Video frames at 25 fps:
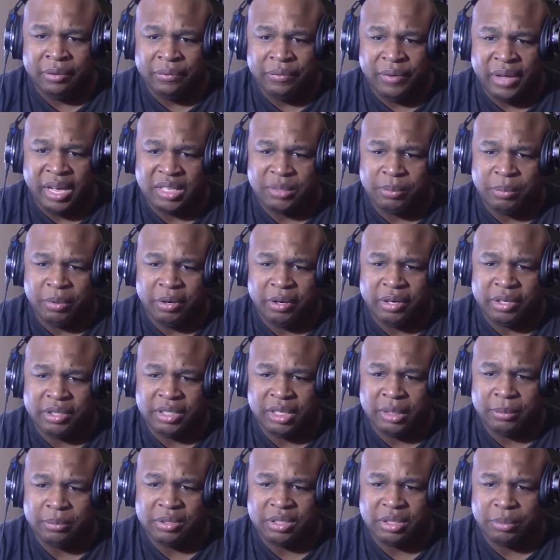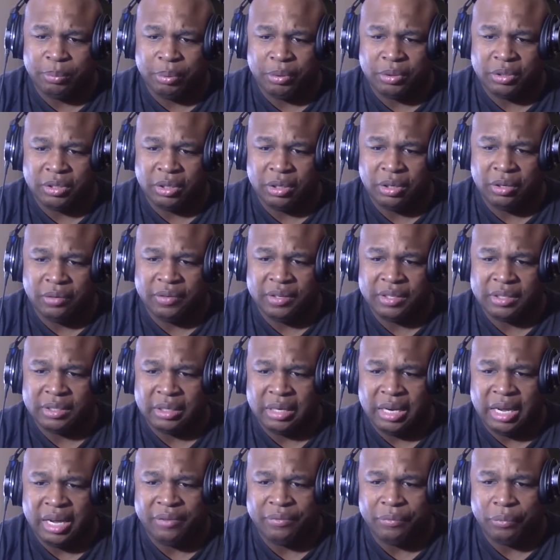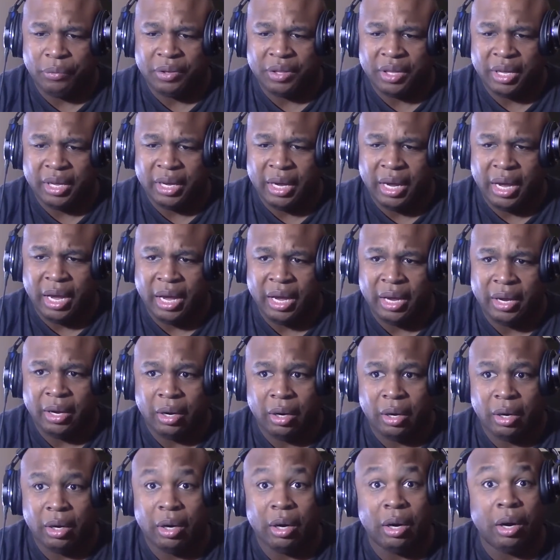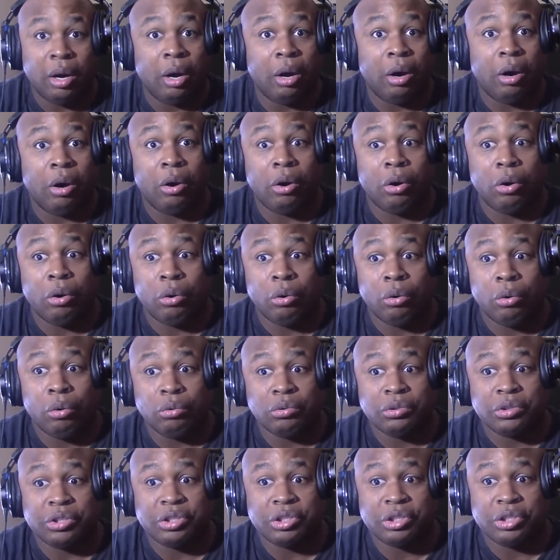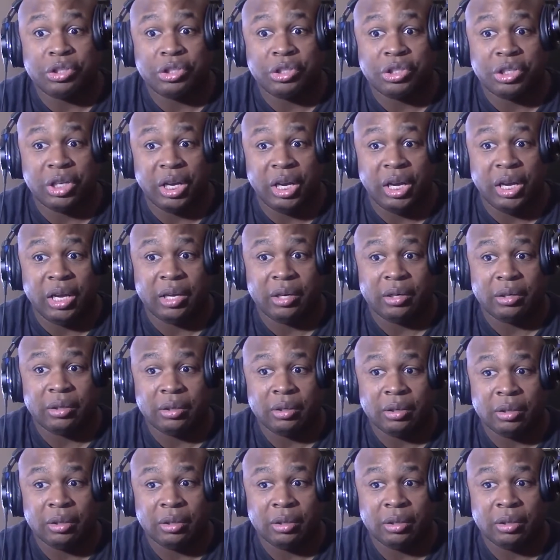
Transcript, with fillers: Fazbear attempts to preserve his life with AI. Oh, shit.